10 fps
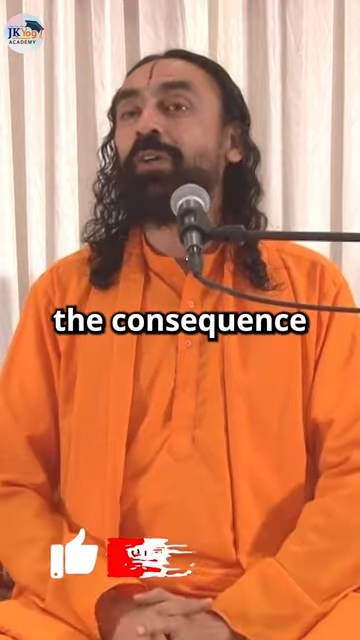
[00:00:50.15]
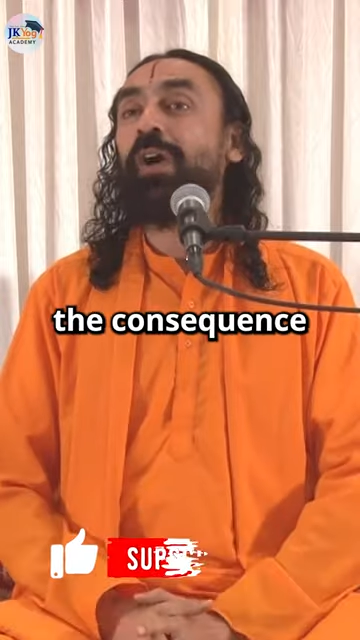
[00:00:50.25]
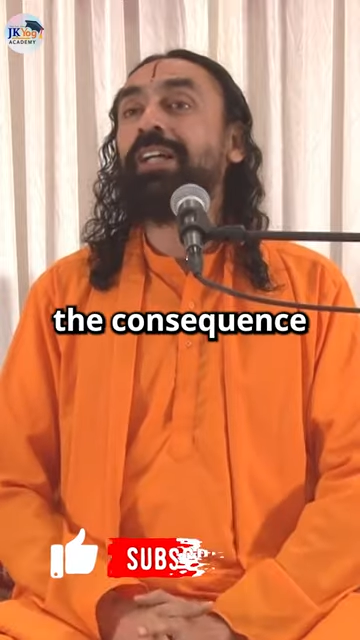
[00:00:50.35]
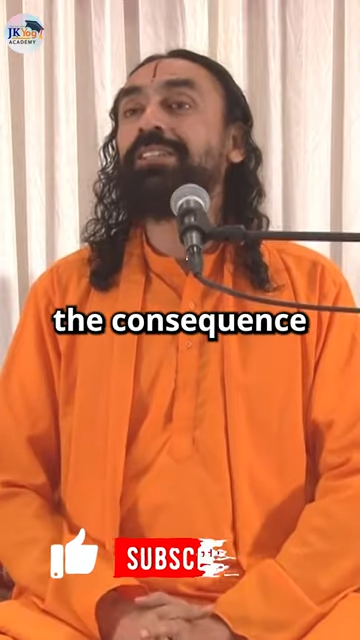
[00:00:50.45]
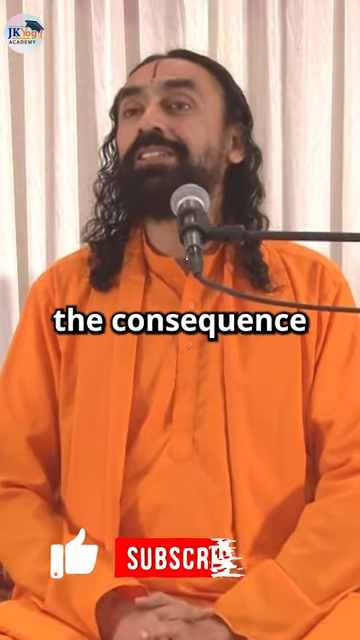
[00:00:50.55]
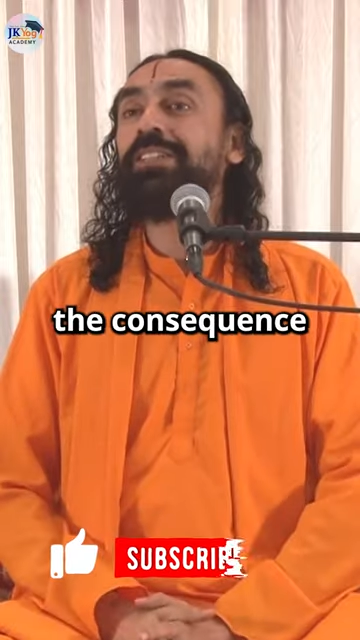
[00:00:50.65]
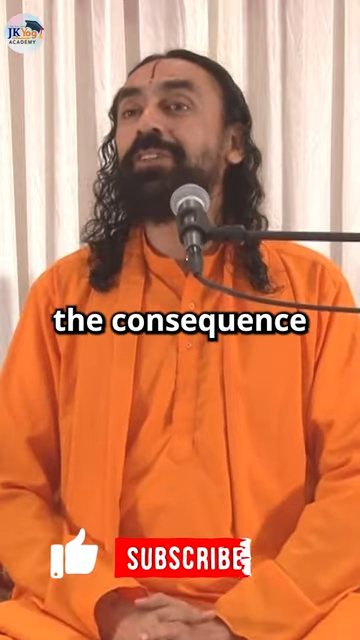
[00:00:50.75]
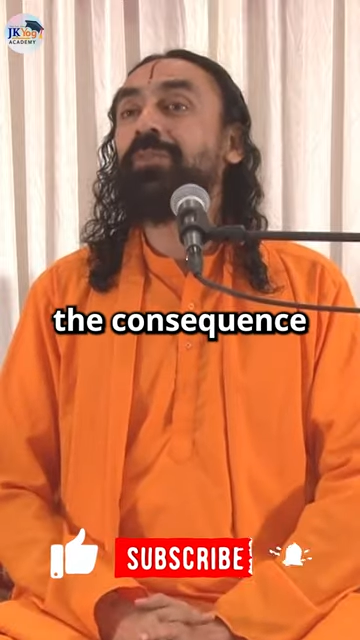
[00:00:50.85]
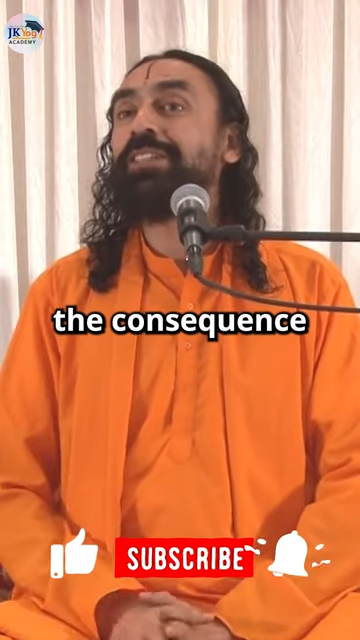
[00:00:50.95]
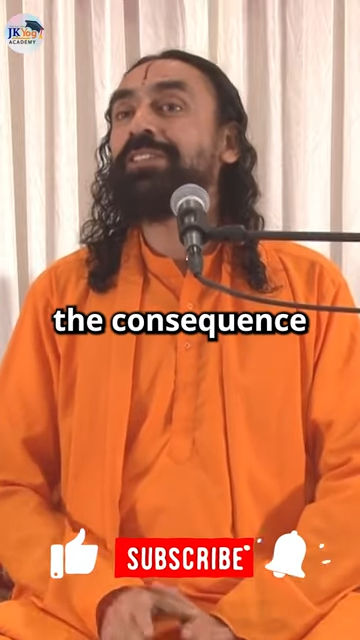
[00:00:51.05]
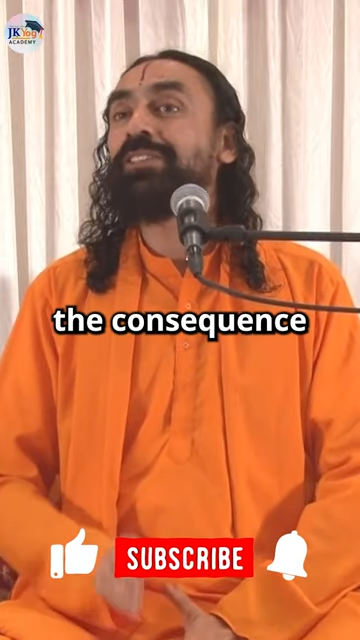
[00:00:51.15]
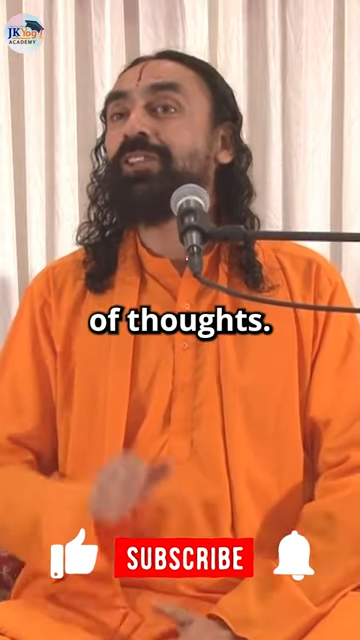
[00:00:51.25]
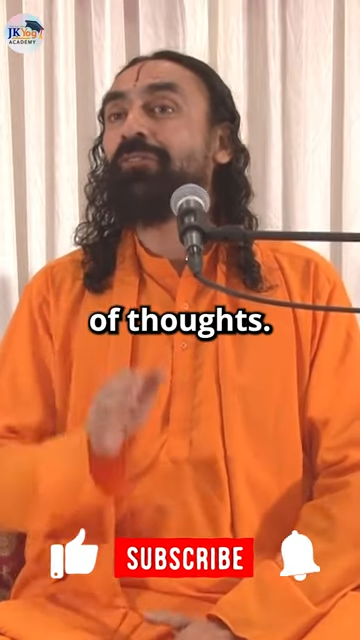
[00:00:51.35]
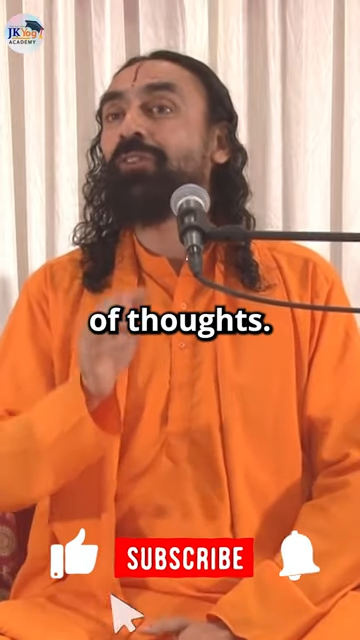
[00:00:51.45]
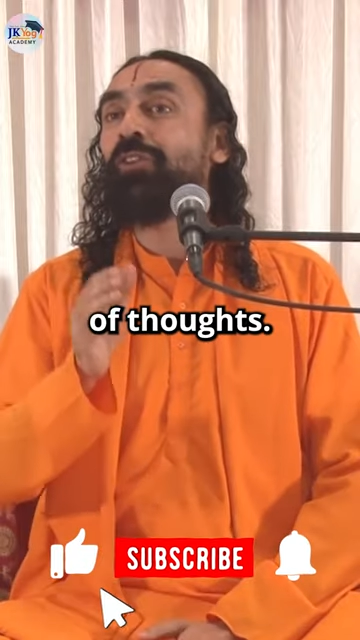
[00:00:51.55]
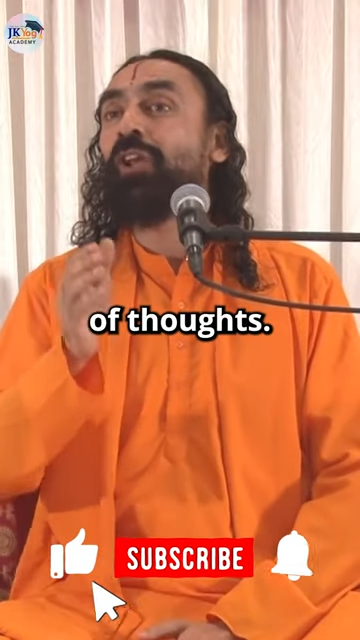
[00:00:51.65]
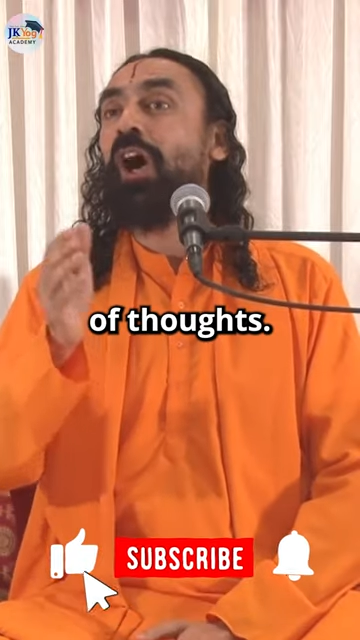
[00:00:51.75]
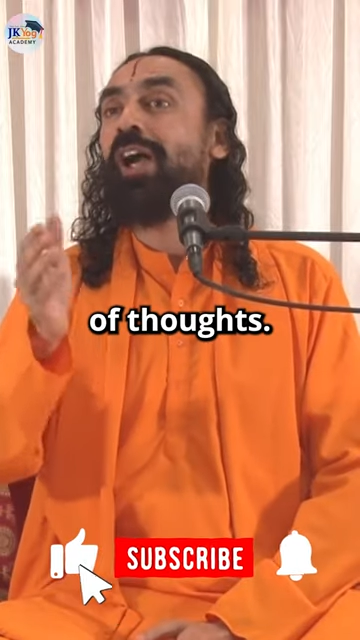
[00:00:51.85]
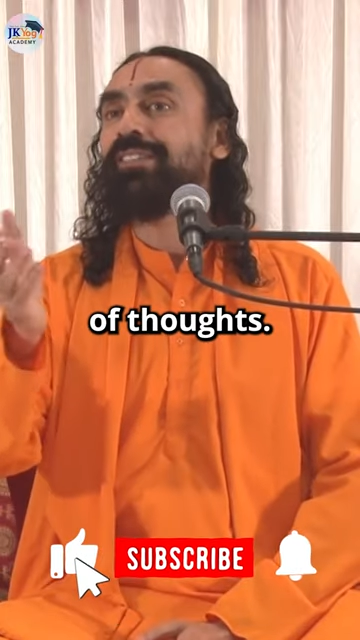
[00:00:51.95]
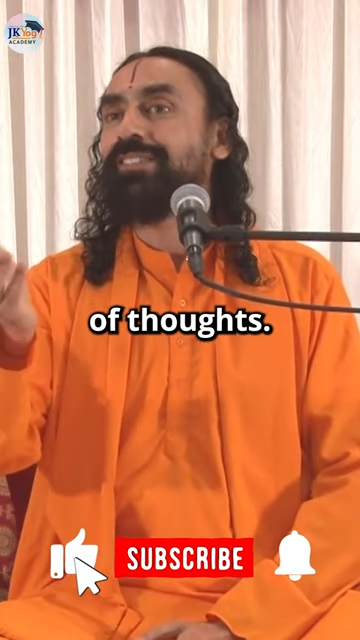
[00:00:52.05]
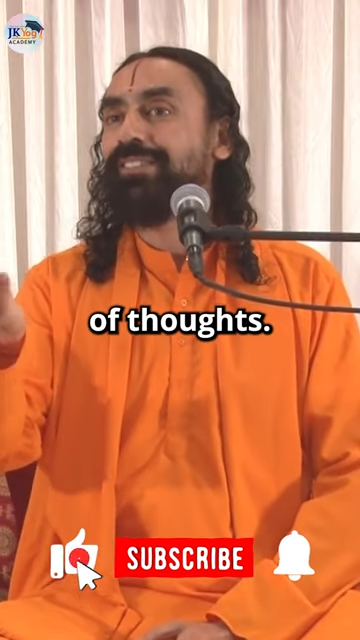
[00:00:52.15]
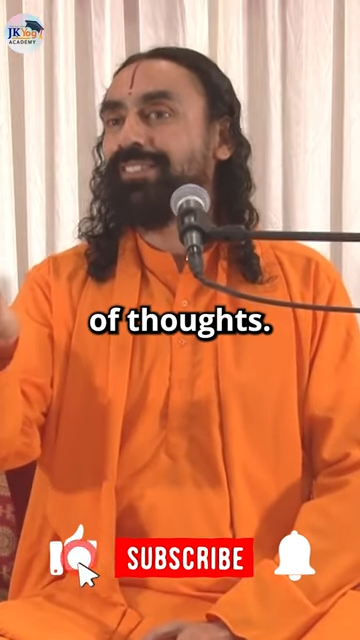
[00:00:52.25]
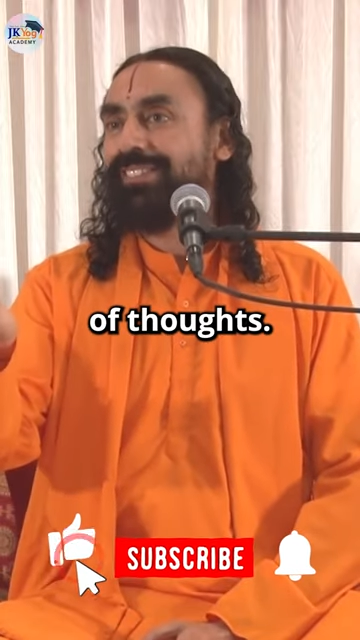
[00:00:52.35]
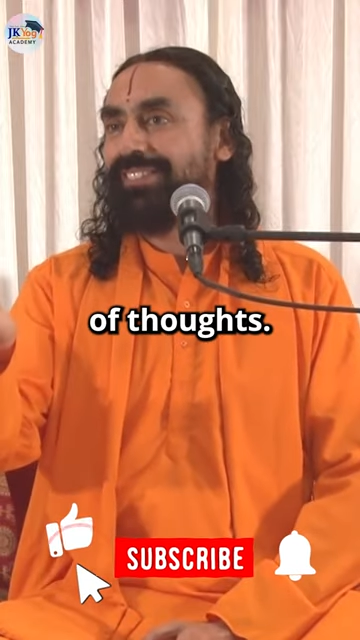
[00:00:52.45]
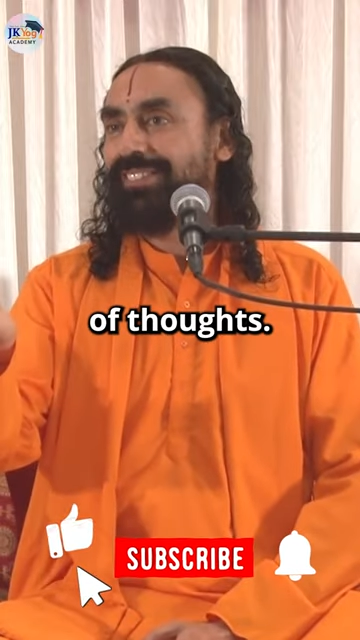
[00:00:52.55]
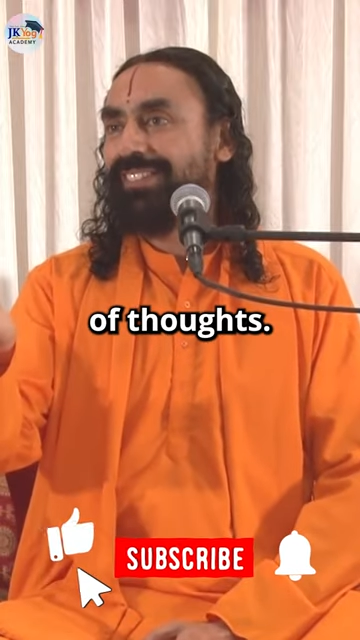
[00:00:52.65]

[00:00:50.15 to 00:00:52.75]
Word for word: consequence of thoughts